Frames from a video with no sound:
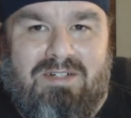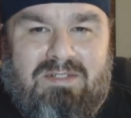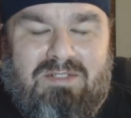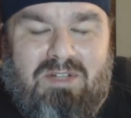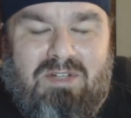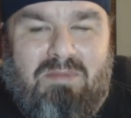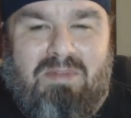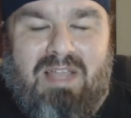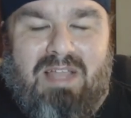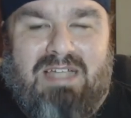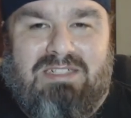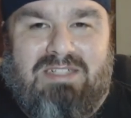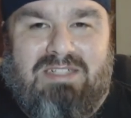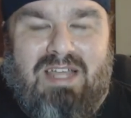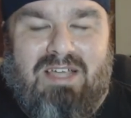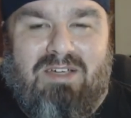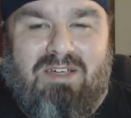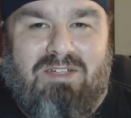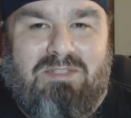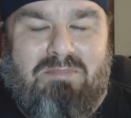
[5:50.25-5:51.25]
Triple H
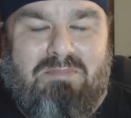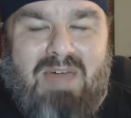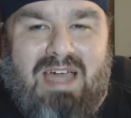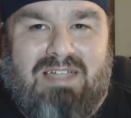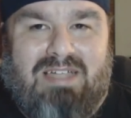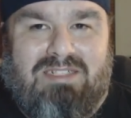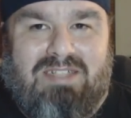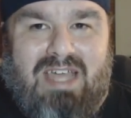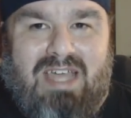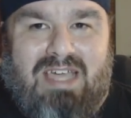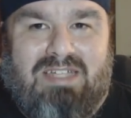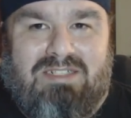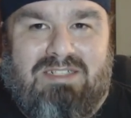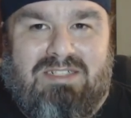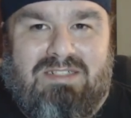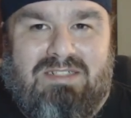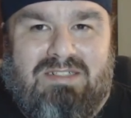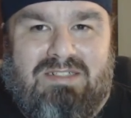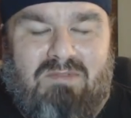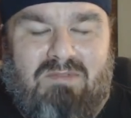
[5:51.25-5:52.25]
then goes
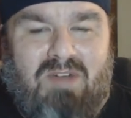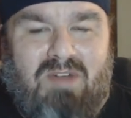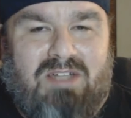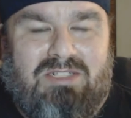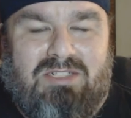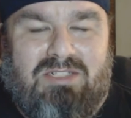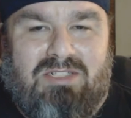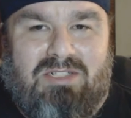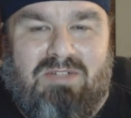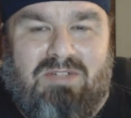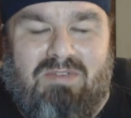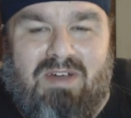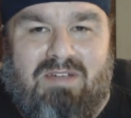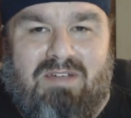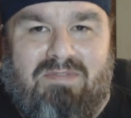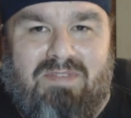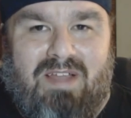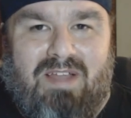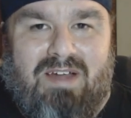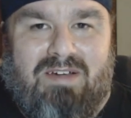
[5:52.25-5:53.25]
backstage and rushes to Ric
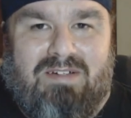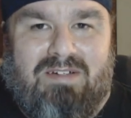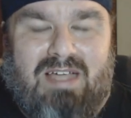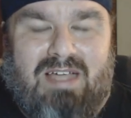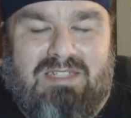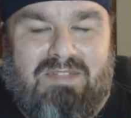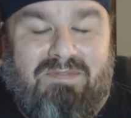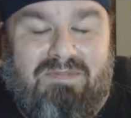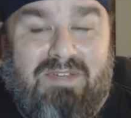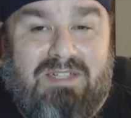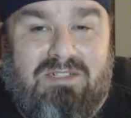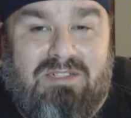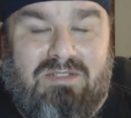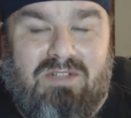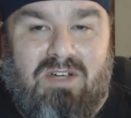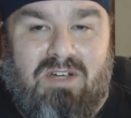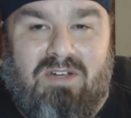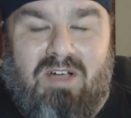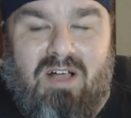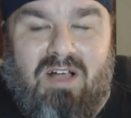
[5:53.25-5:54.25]
Flair as officials
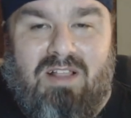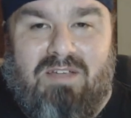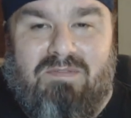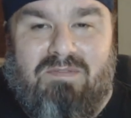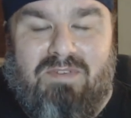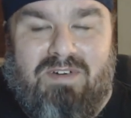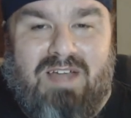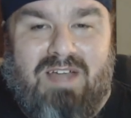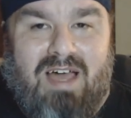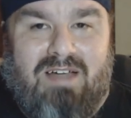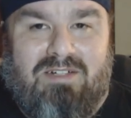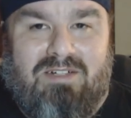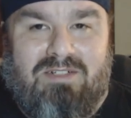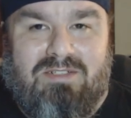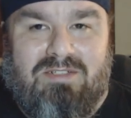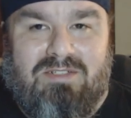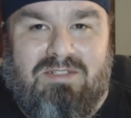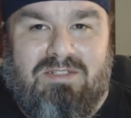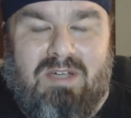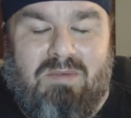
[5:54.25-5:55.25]
are calling for
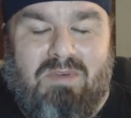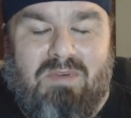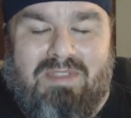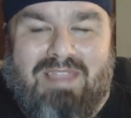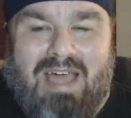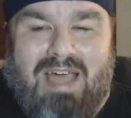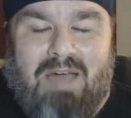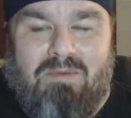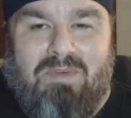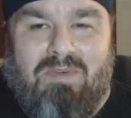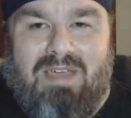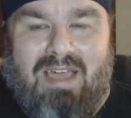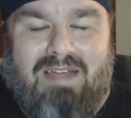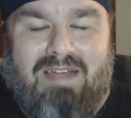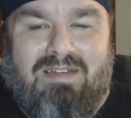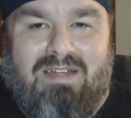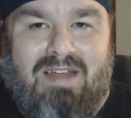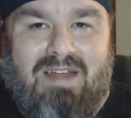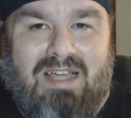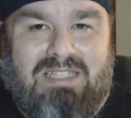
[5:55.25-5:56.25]
doctors. And with that, we
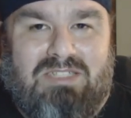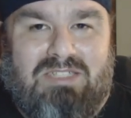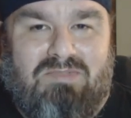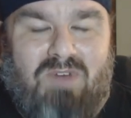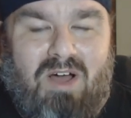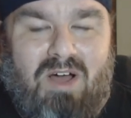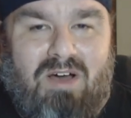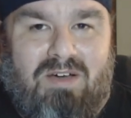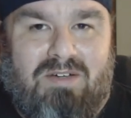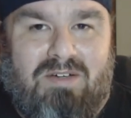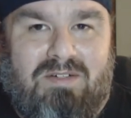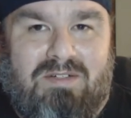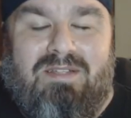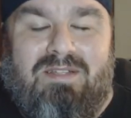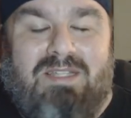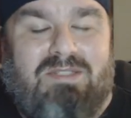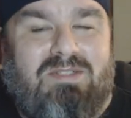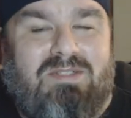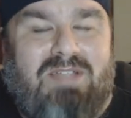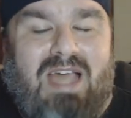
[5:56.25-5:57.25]
end tonight's Raw.
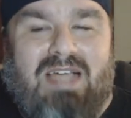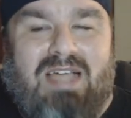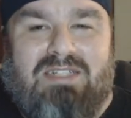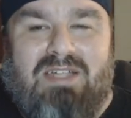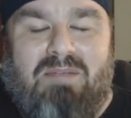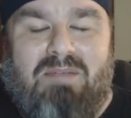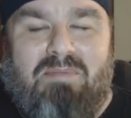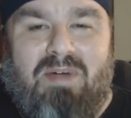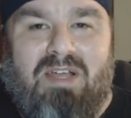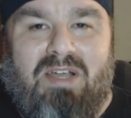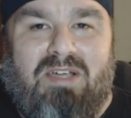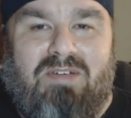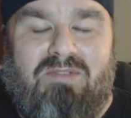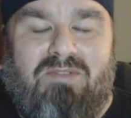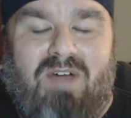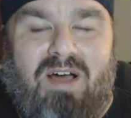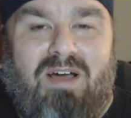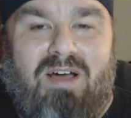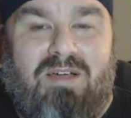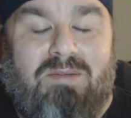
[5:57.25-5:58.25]
This is actually a pretty good
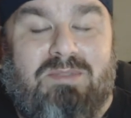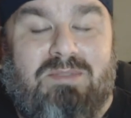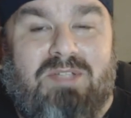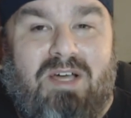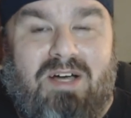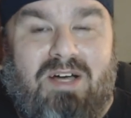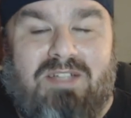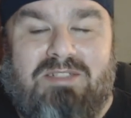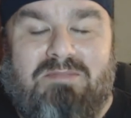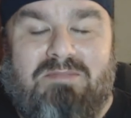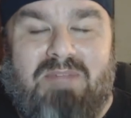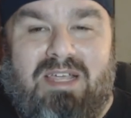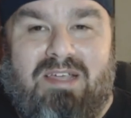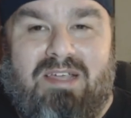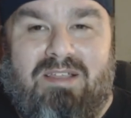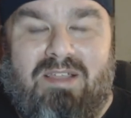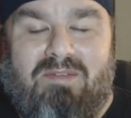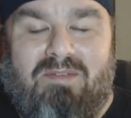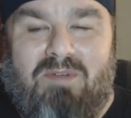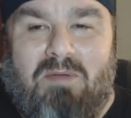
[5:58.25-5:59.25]
Raw. It was awesome to
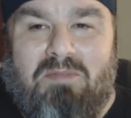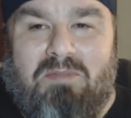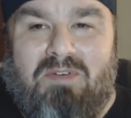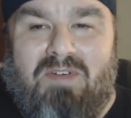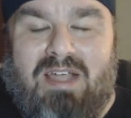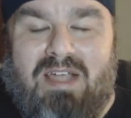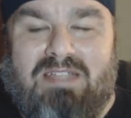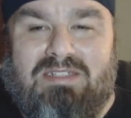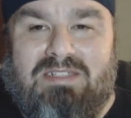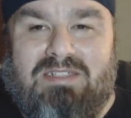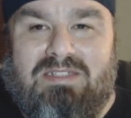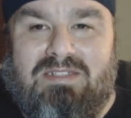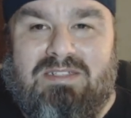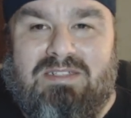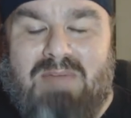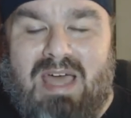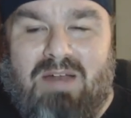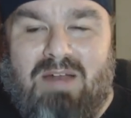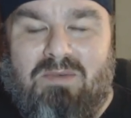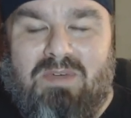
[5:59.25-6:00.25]
hear that Roman Reigns'
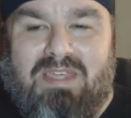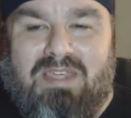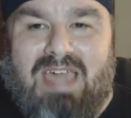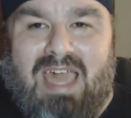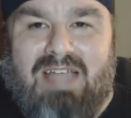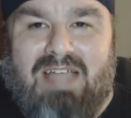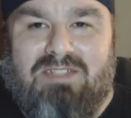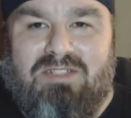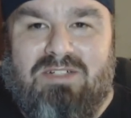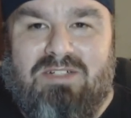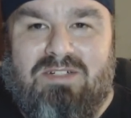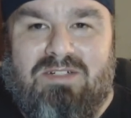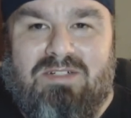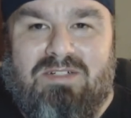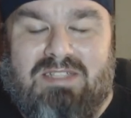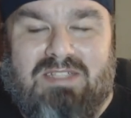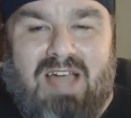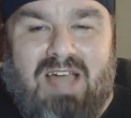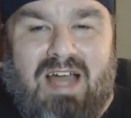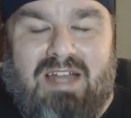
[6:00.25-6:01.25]
battle with cancer
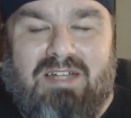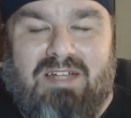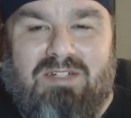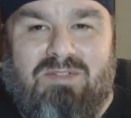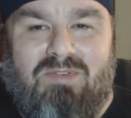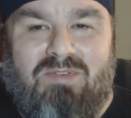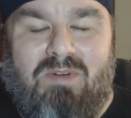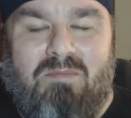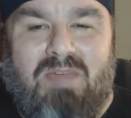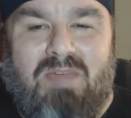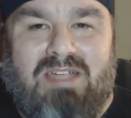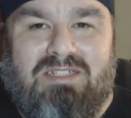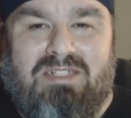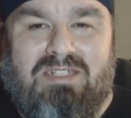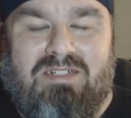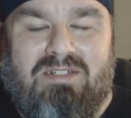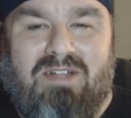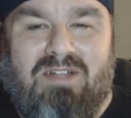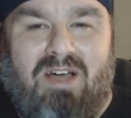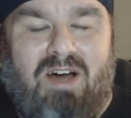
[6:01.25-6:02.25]
has gone into
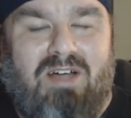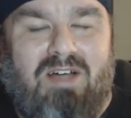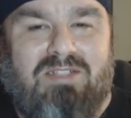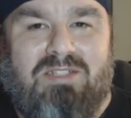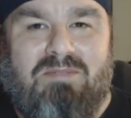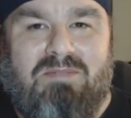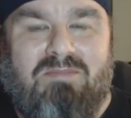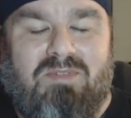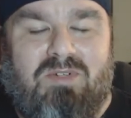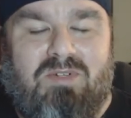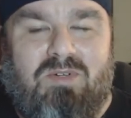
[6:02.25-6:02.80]
remission. Awesome.